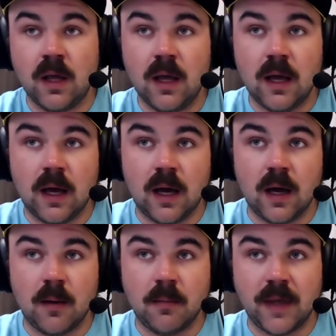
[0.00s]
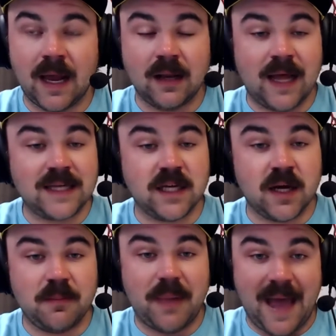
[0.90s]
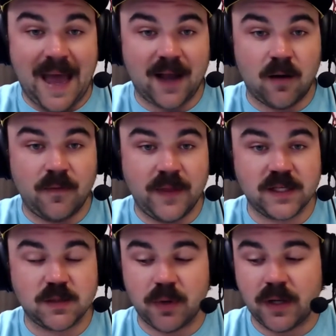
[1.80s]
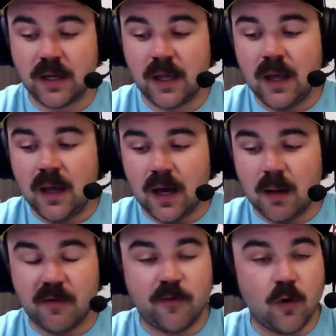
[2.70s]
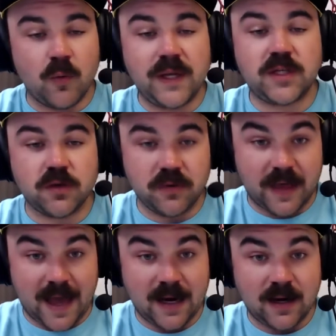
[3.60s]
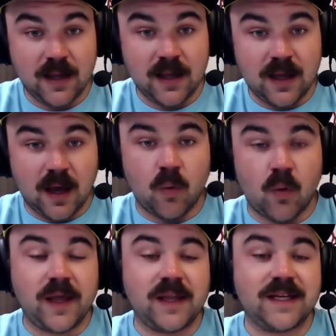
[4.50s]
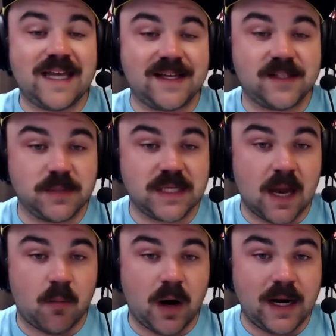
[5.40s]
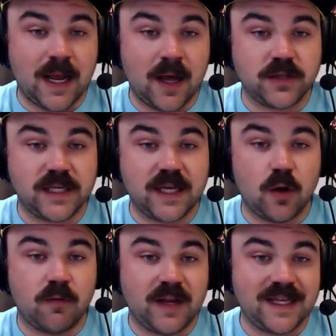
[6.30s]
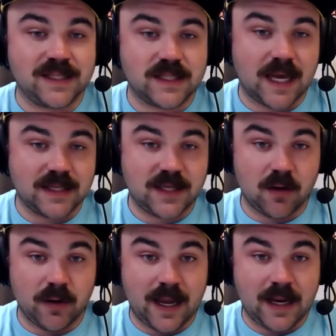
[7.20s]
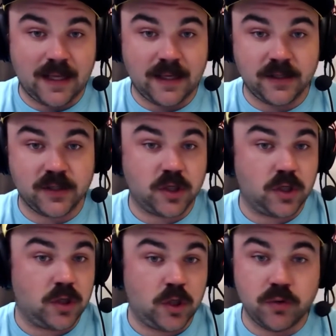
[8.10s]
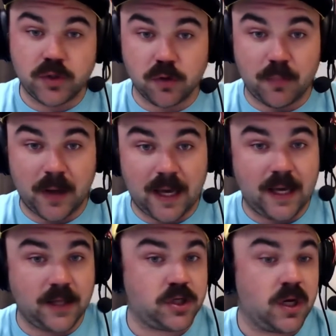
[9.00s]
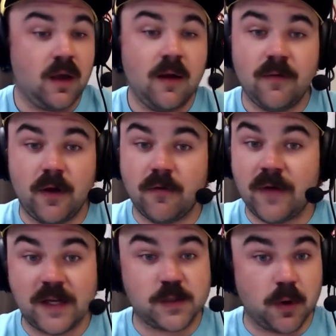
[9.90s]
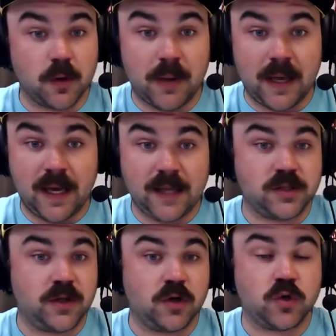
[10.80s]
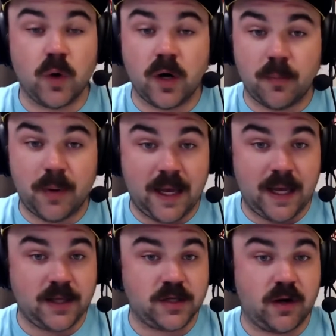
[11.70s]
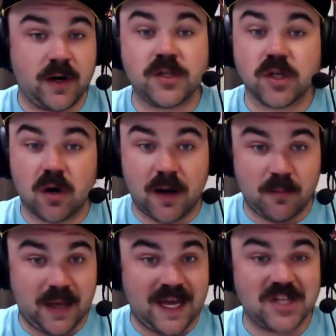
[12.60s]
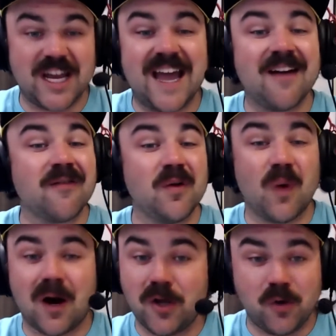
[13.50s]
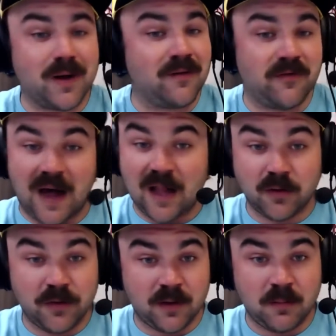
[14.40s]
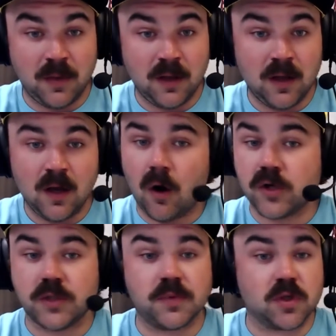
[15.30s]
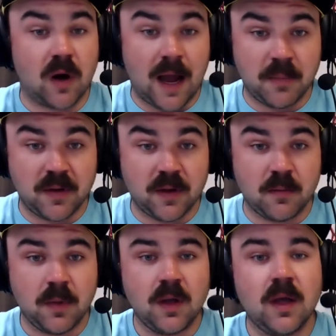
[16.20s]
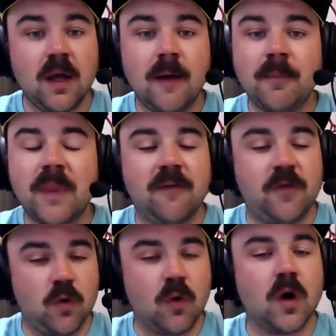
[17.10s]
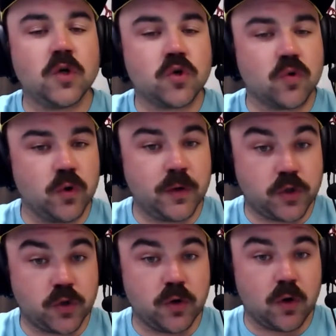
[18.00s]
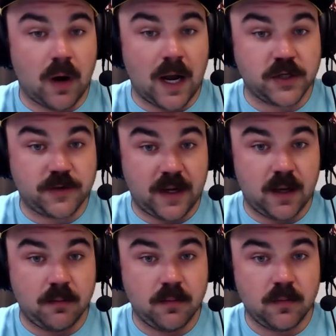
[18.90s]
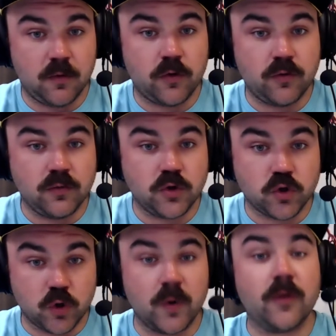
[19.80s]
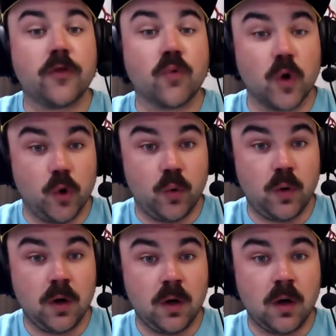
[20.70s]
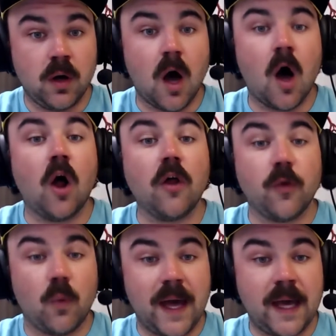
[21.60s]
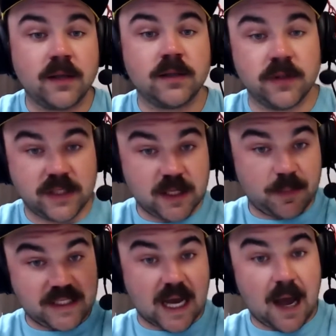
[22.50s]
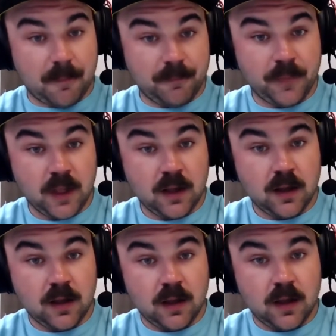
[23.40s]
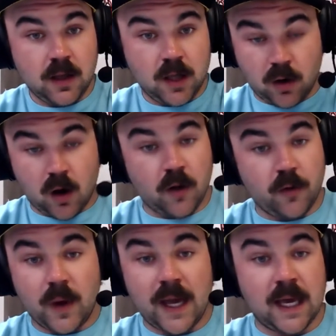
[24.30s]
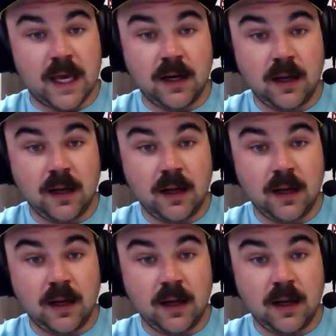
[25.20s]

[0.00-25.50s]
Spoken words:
Got a lot to unpack on this, but before we do that, I want you to take some time right now to get over to Inside Tailgating's YouTube page, their Facebook page, their Twitter page, their Instagram page, everywhere you can follow them or subscribe to them. If you are a true garage fan, true and through, all the way to the tippy top, you're all the way in,